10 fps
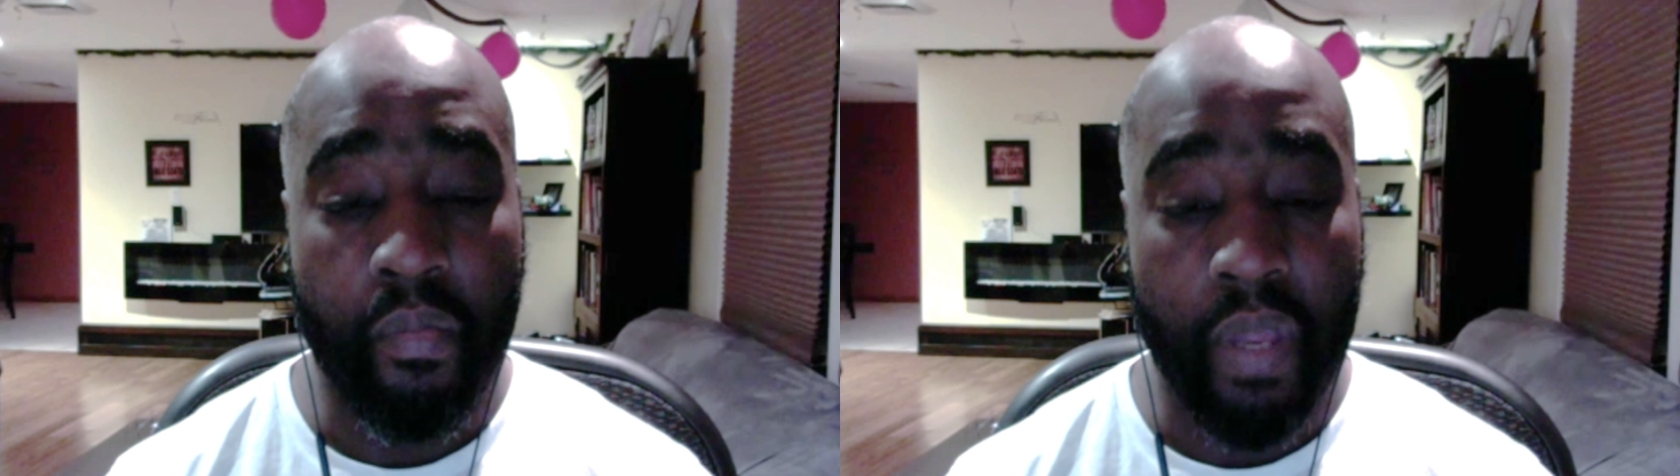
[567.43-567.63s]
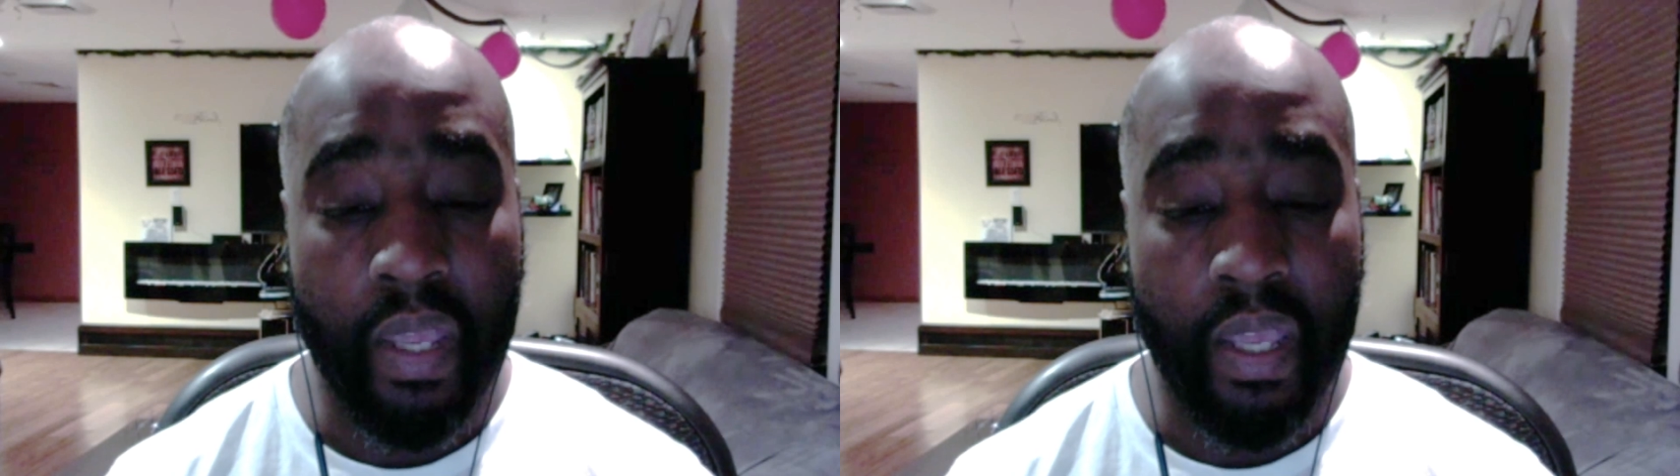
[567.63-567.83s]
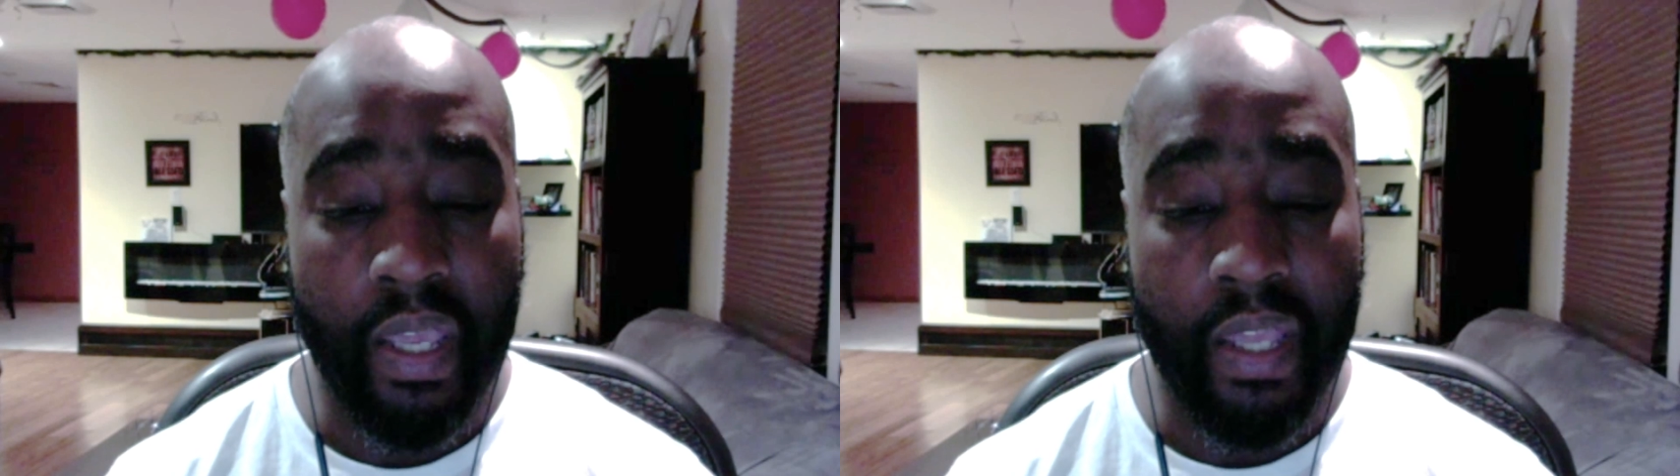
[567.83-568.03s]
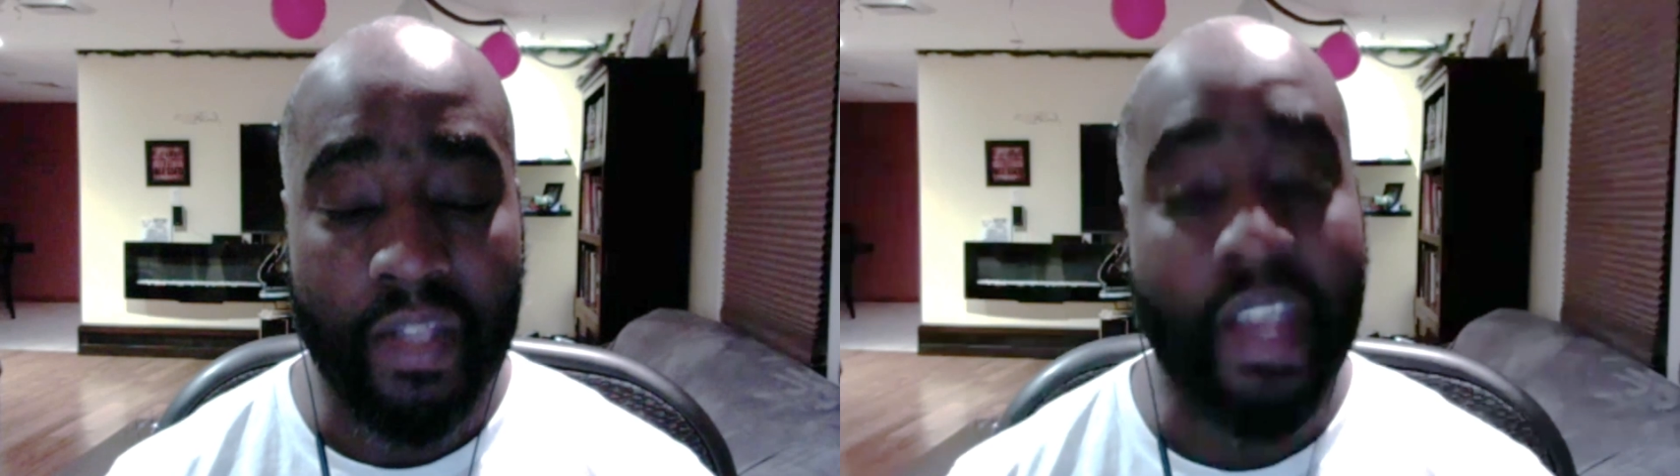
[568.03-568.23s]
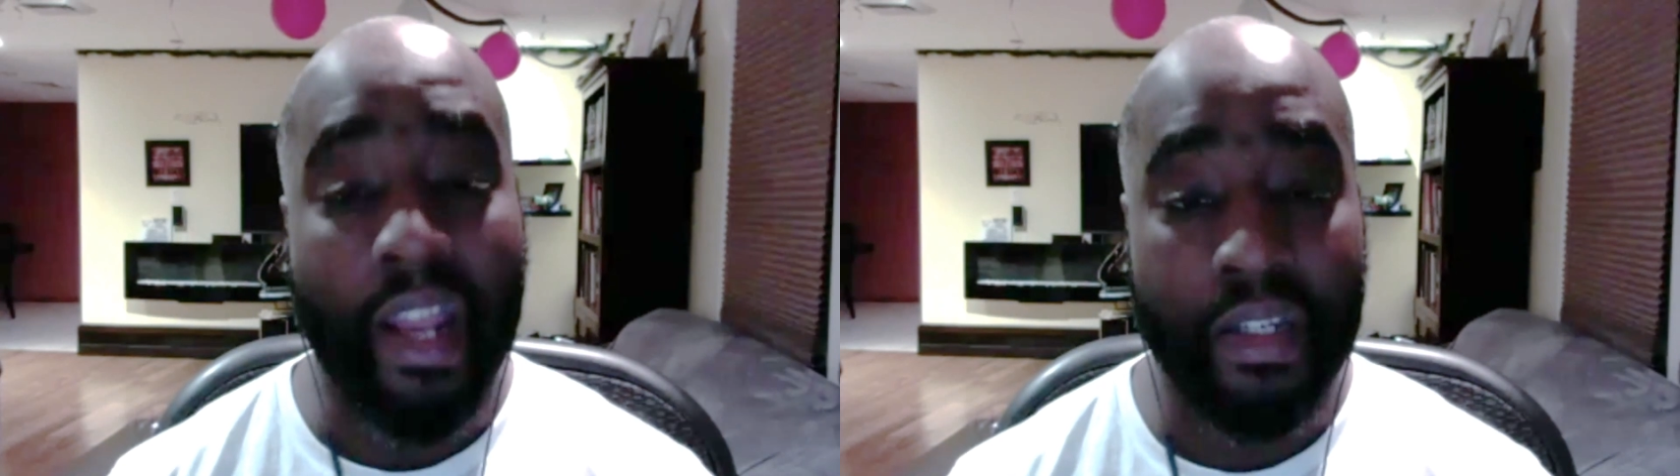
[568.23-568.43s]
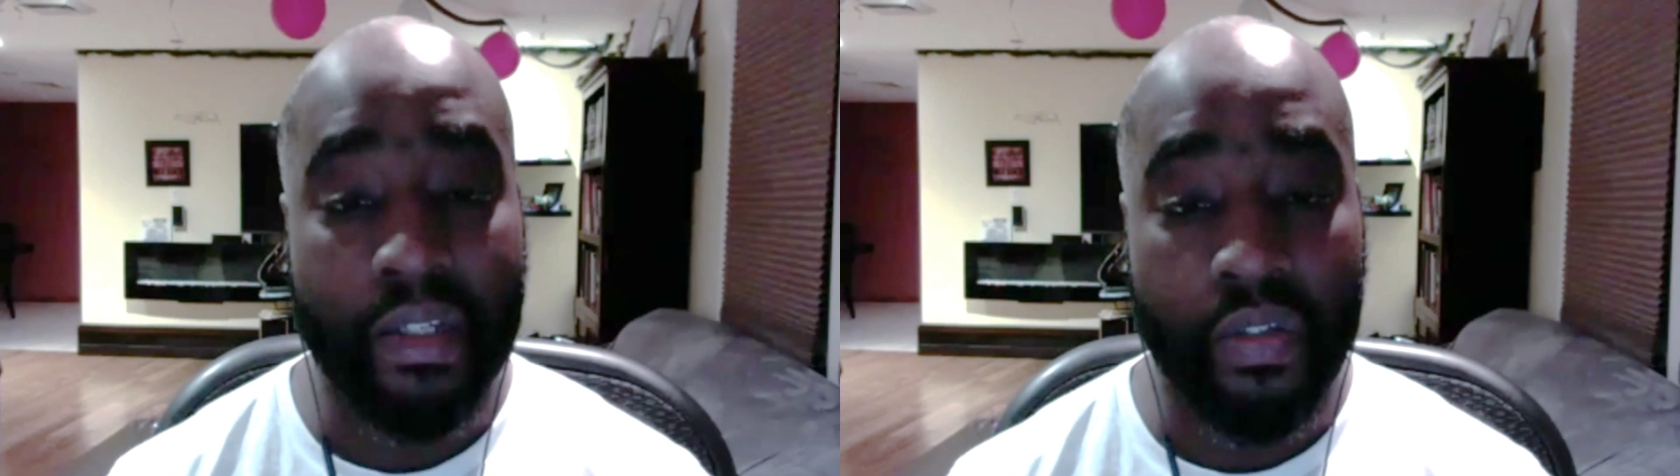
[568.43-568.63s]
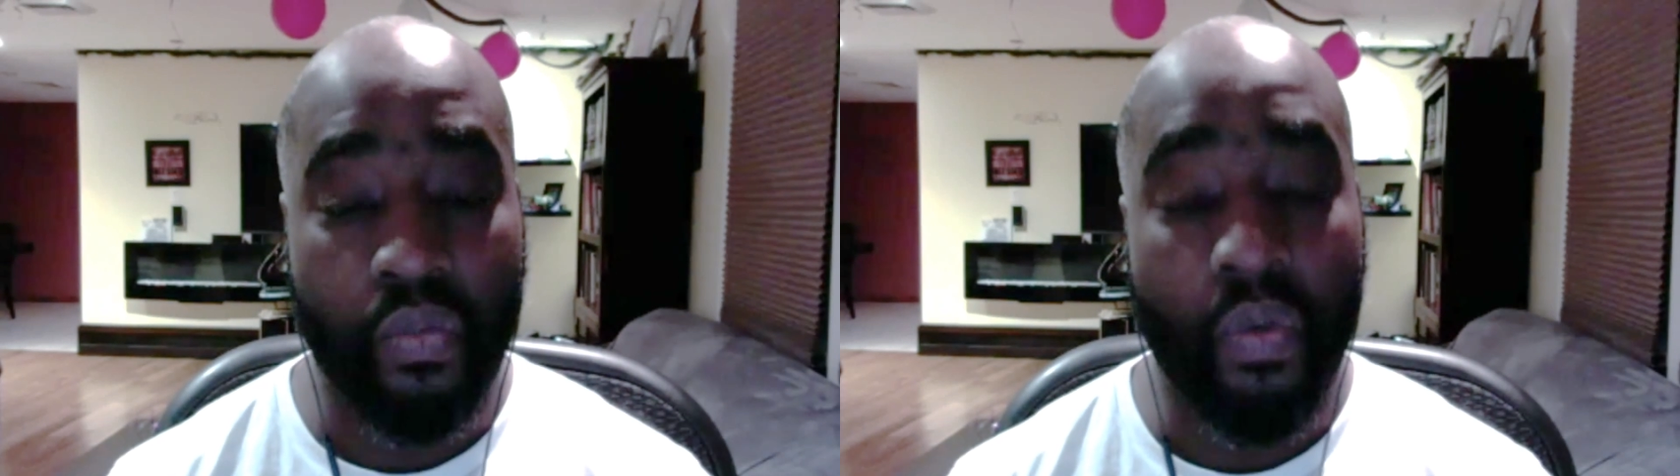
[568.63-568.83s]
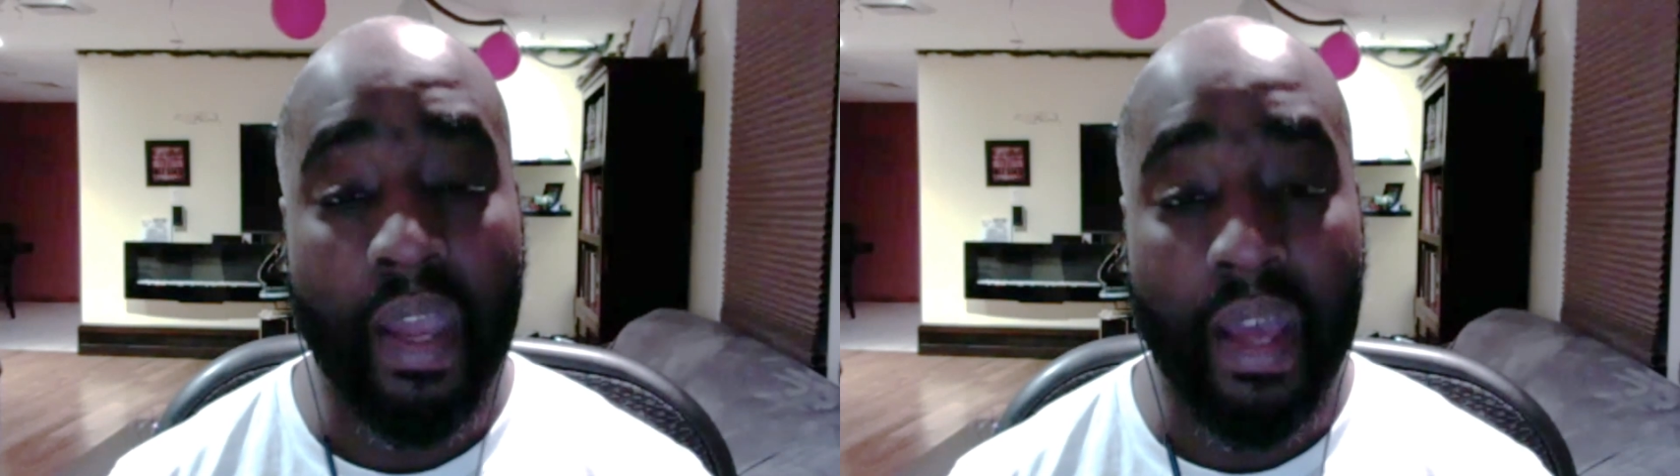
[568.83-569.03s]
it challenged the
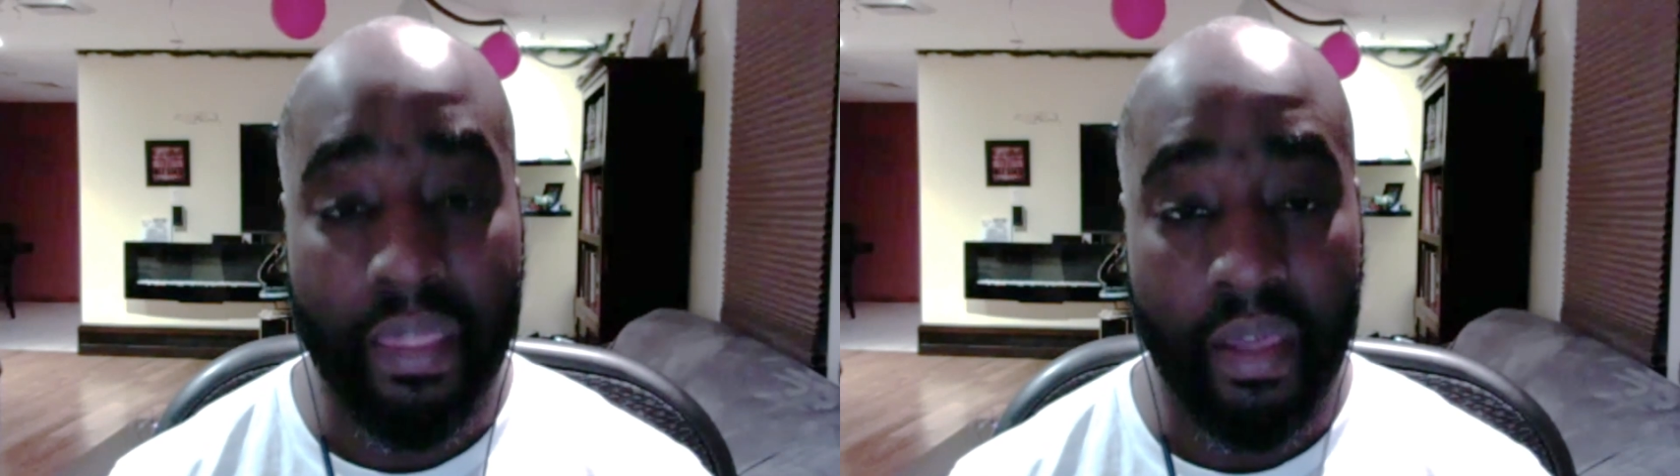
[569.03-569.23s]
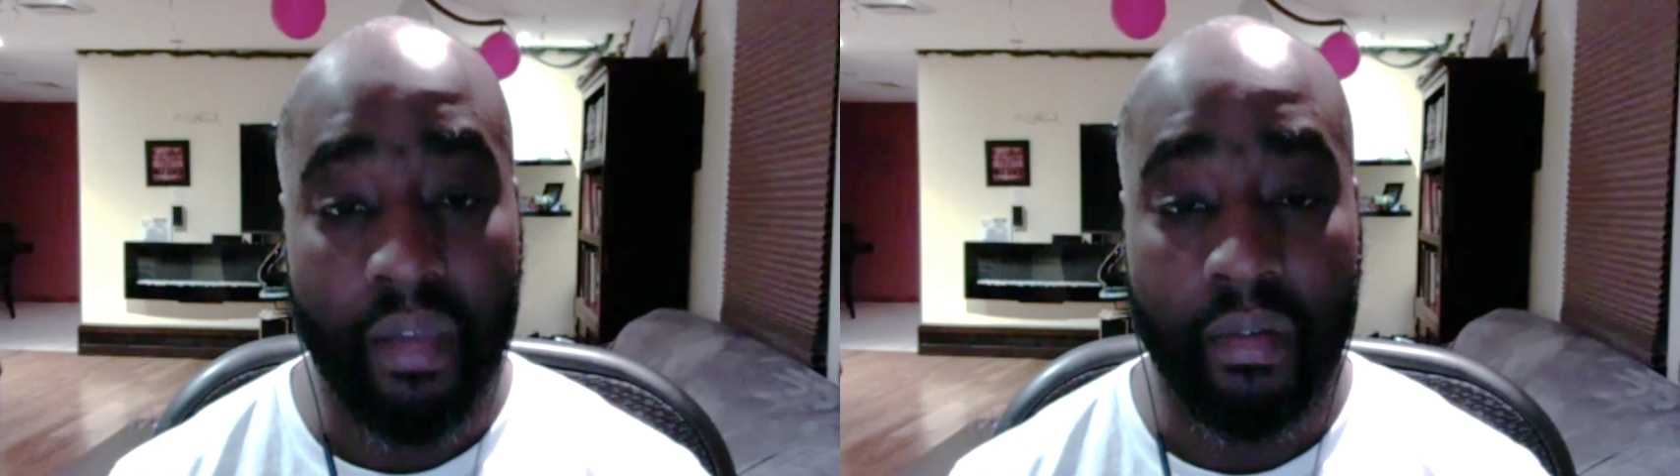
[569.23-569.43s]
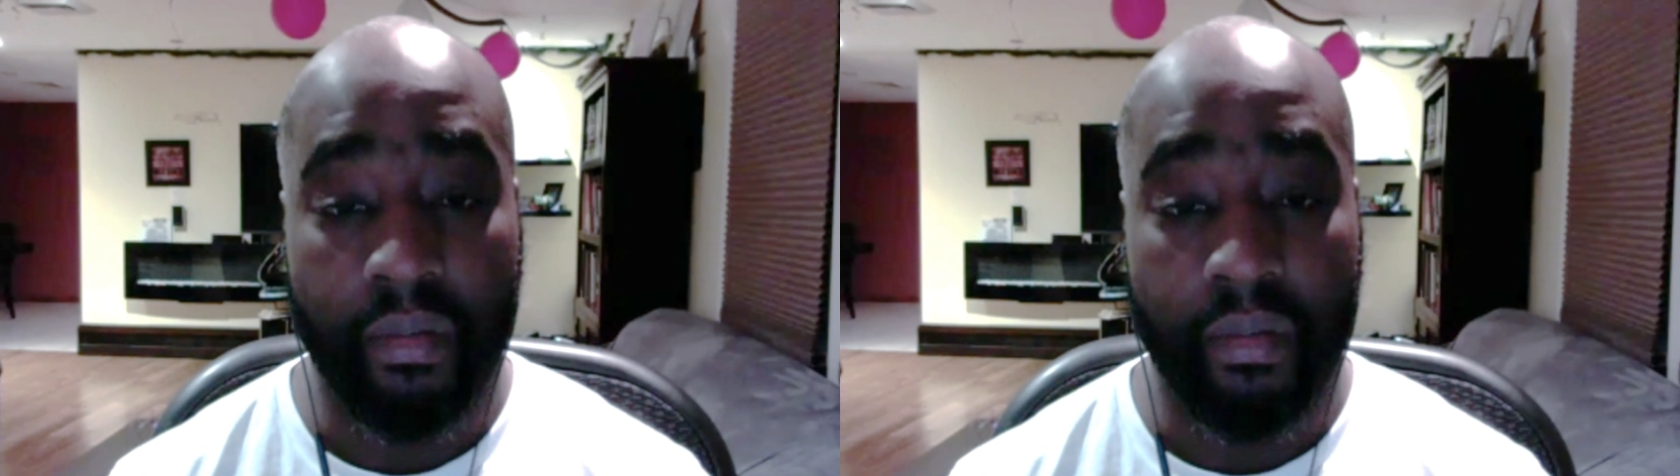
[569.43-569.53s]
way I think